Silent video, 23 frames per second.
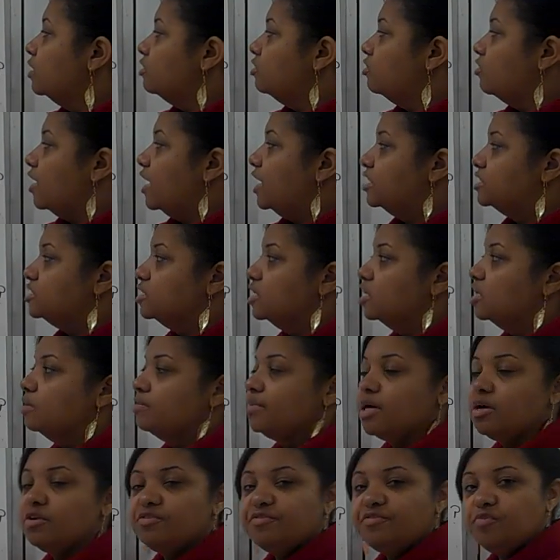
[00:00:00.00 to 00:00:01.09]
They're asking
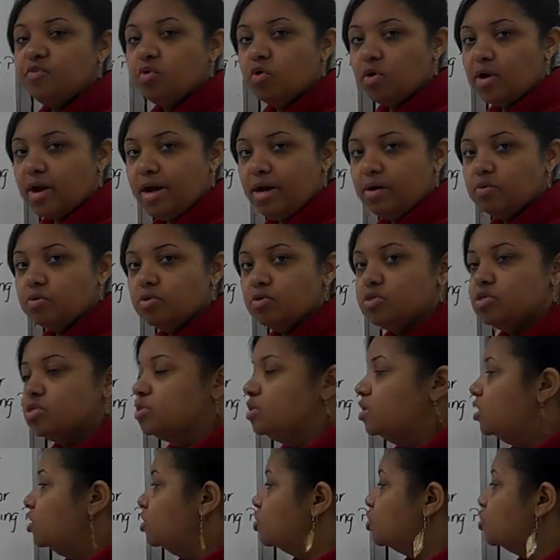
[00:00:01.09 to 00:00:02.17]
about 4
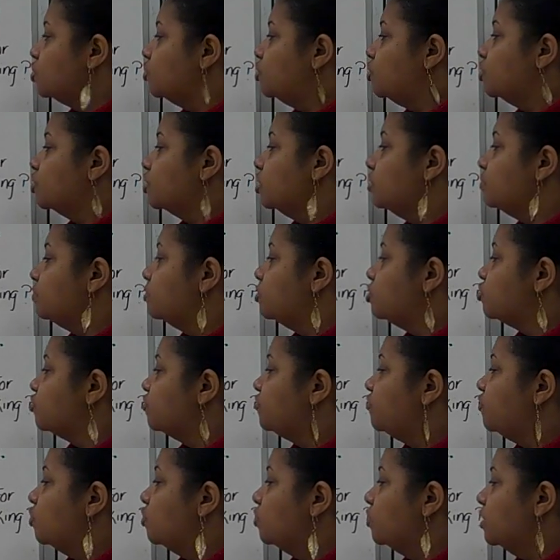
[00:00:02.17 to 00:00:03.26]
hours. So you're going to put your
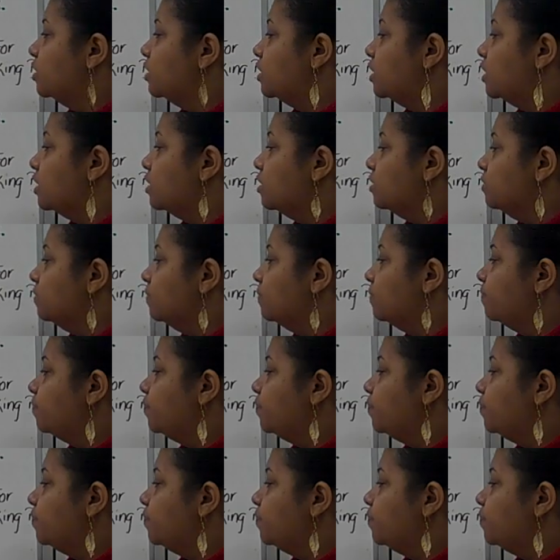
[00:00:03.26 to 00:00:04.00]
4 in there.